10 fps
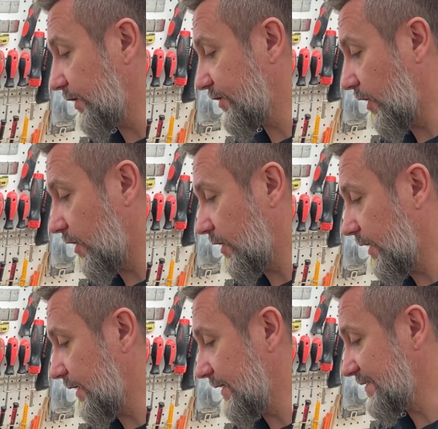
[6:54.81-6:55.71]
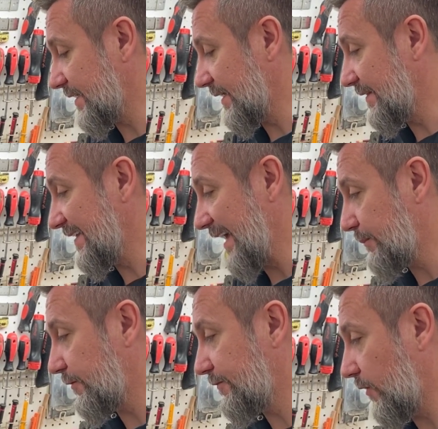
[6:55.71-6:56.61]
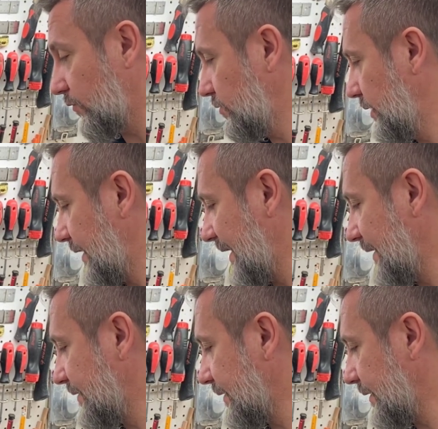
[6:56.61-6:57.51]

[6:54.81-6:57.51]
guitar is the Epiphone, and